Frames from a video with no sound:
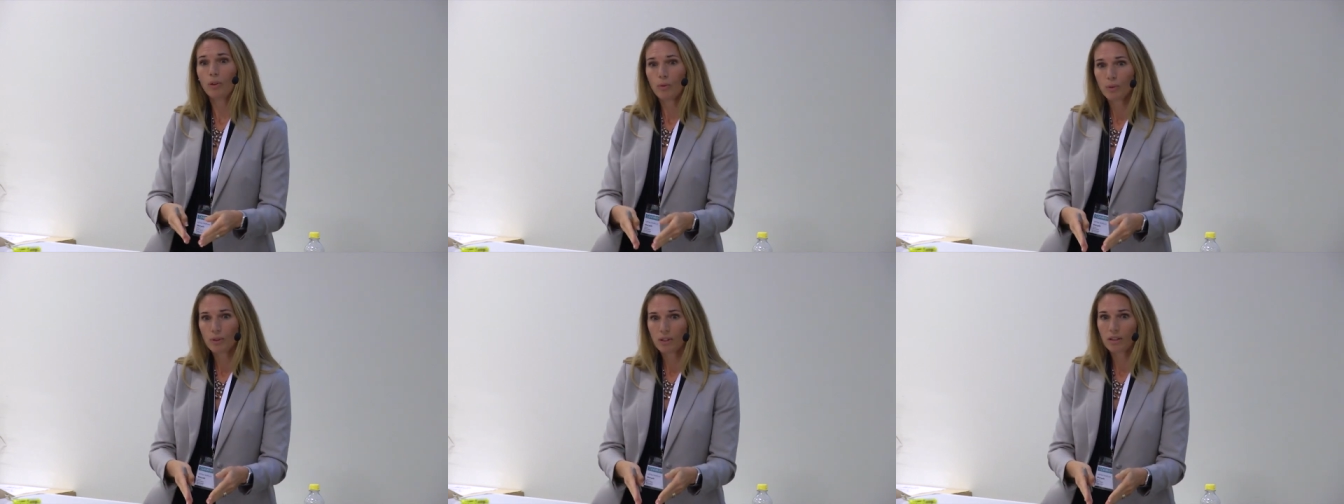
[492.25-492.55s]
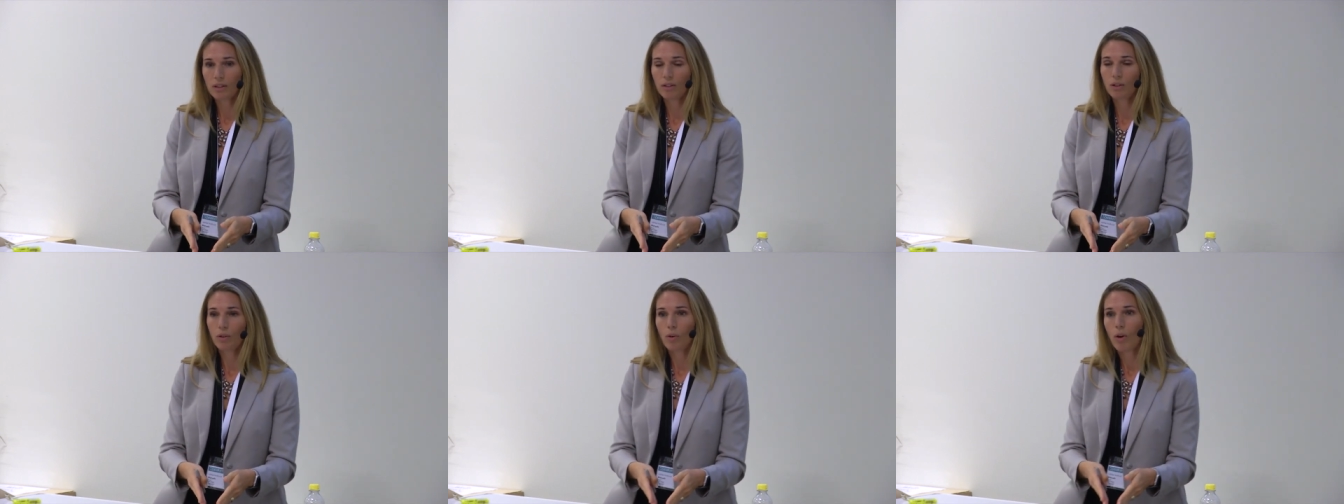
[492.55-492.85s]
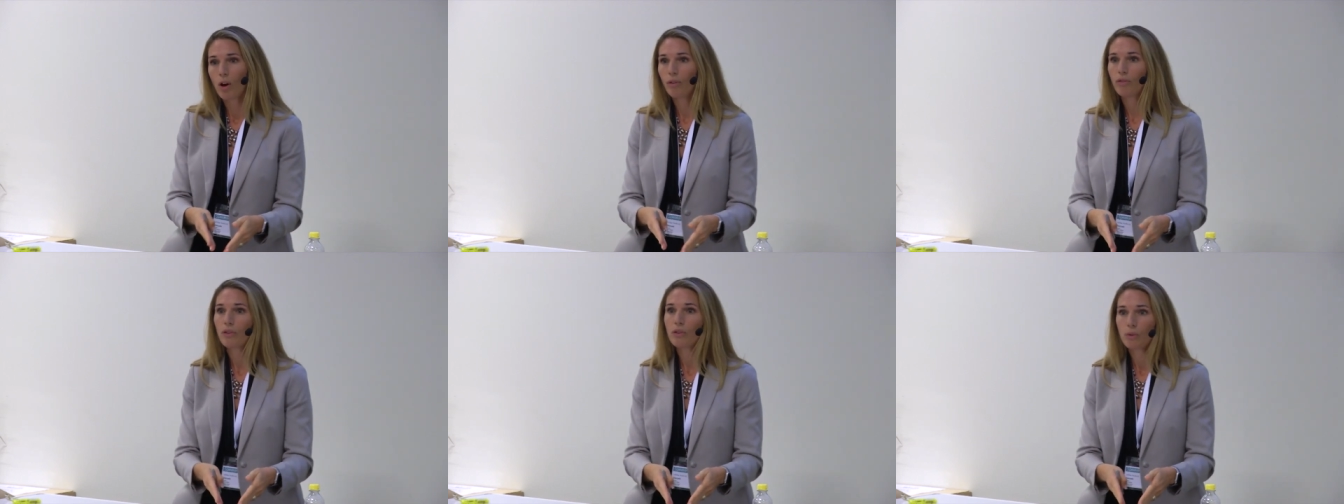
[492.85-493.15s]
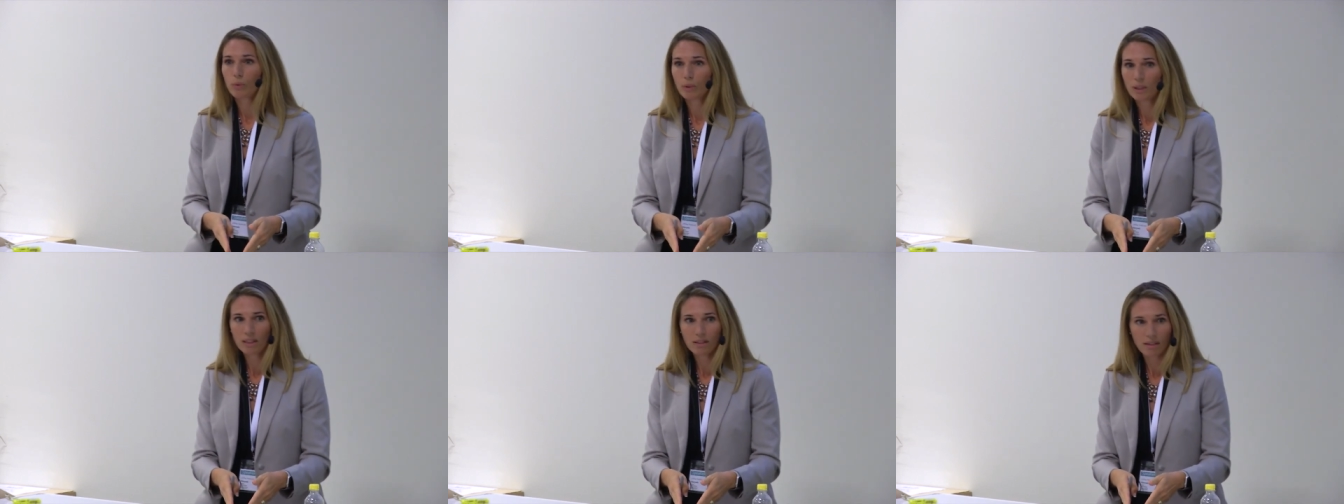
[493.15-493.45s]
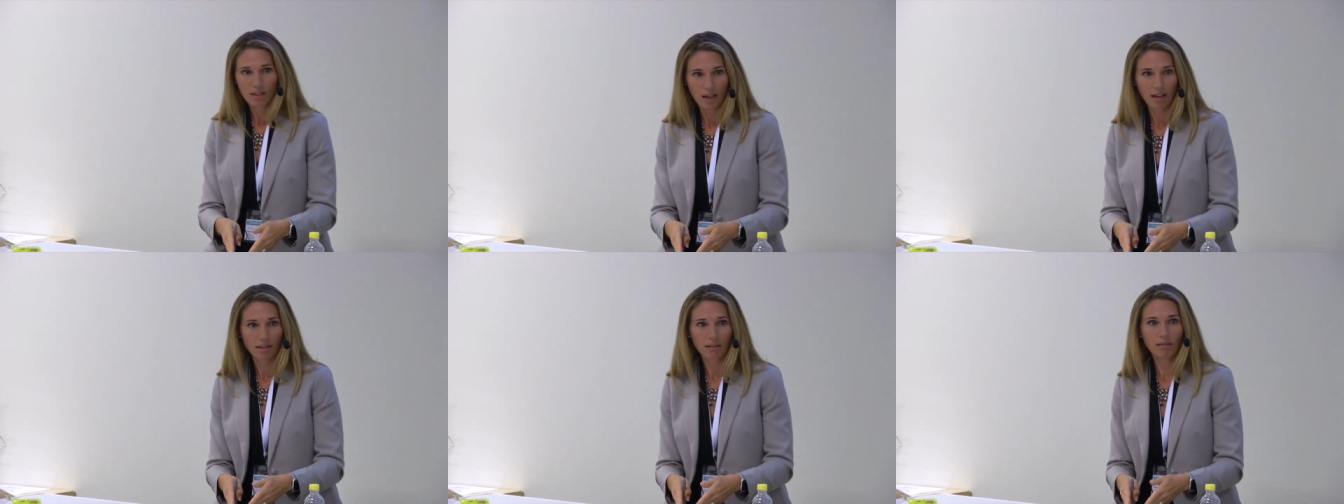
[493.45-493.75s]
using you know office
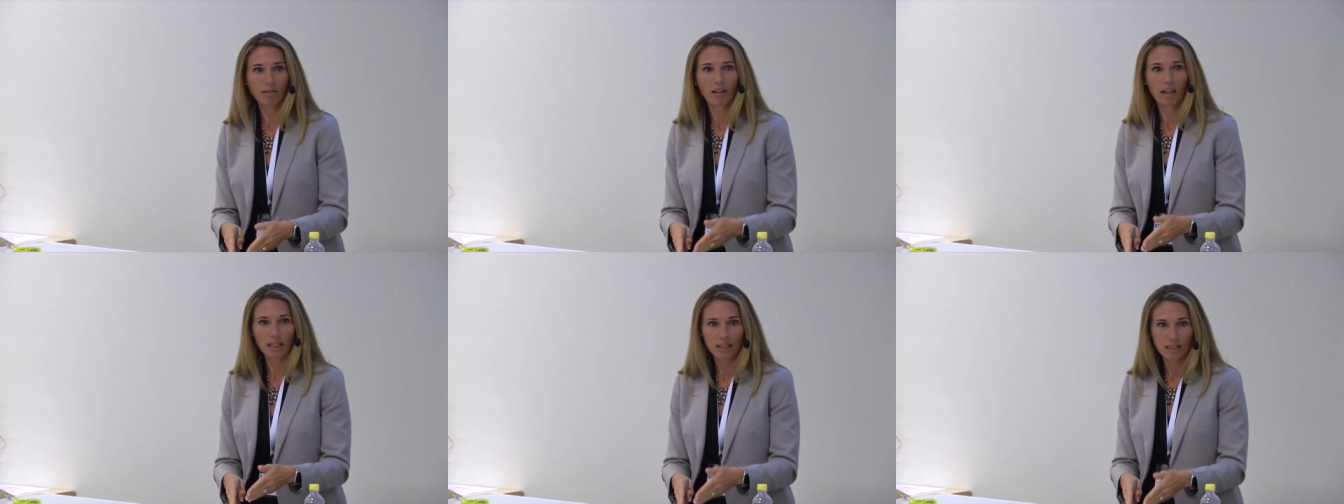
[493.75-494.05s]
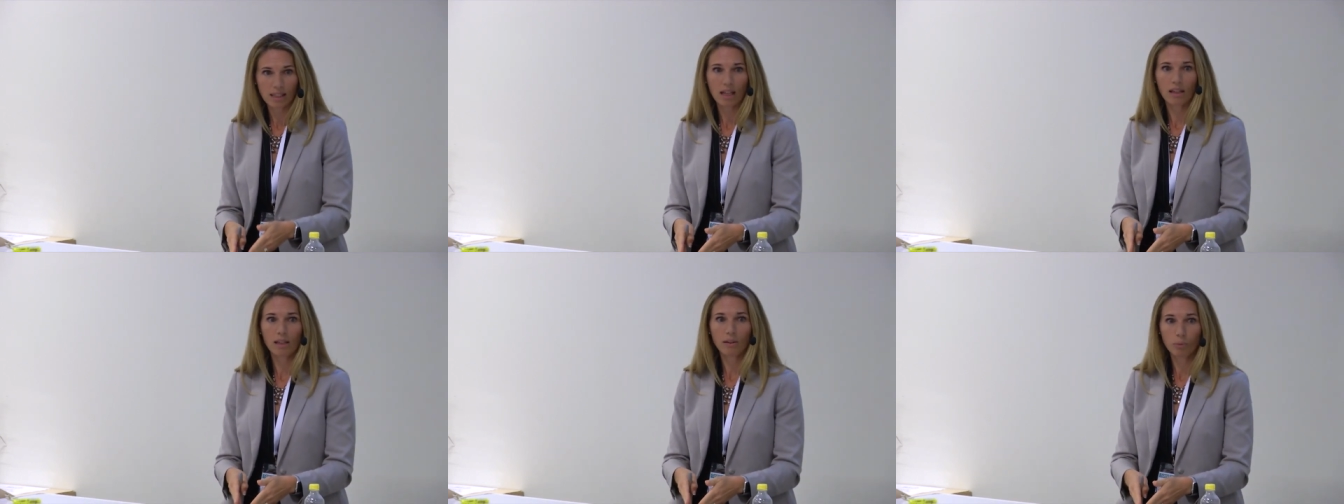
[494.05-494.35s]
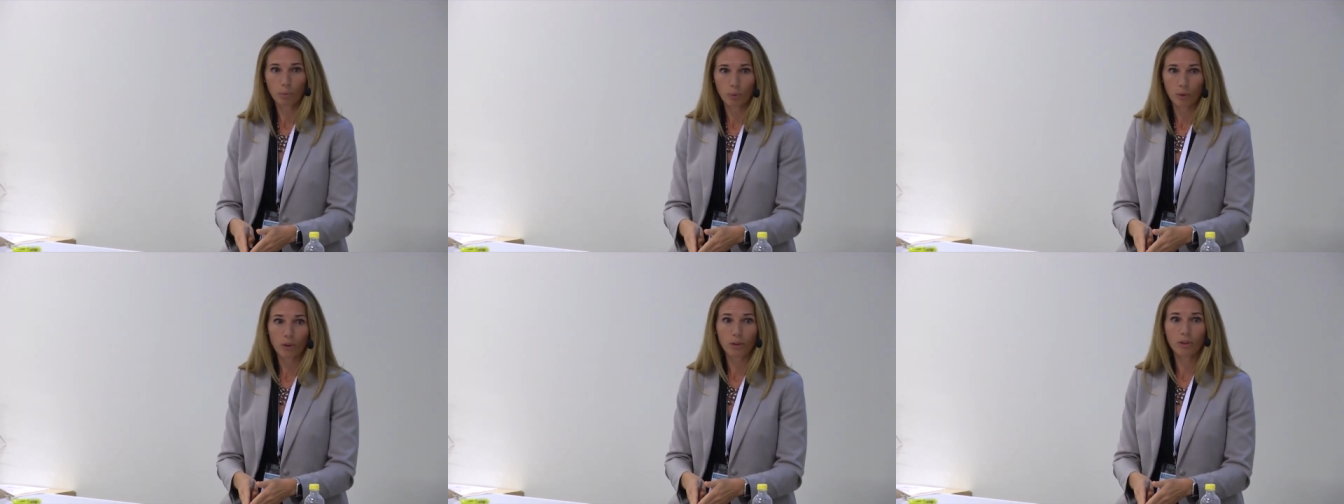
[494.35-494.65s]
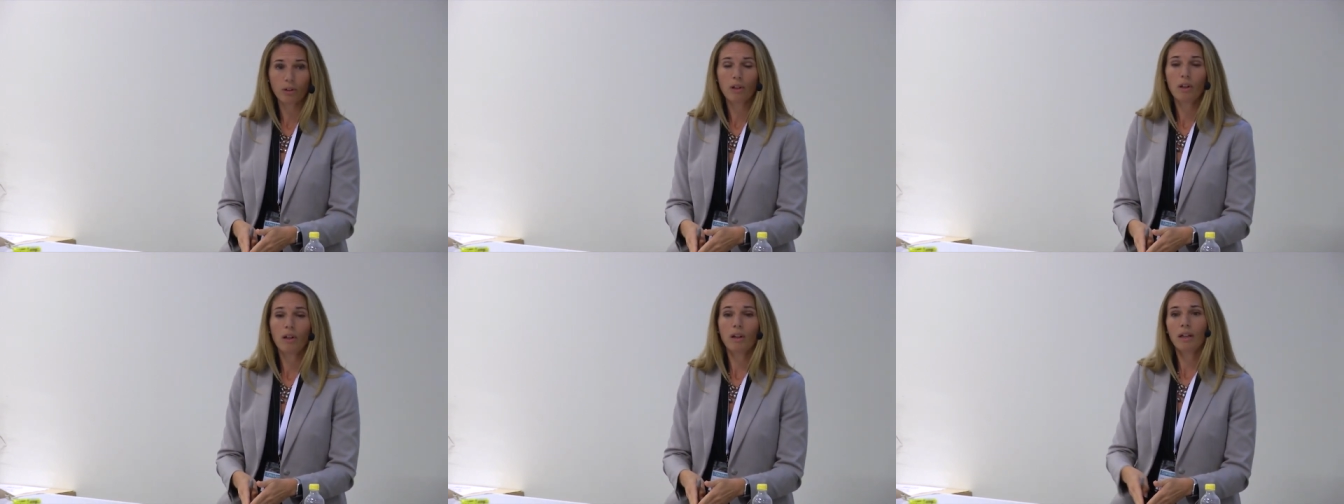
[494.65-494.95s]
2010 excel and word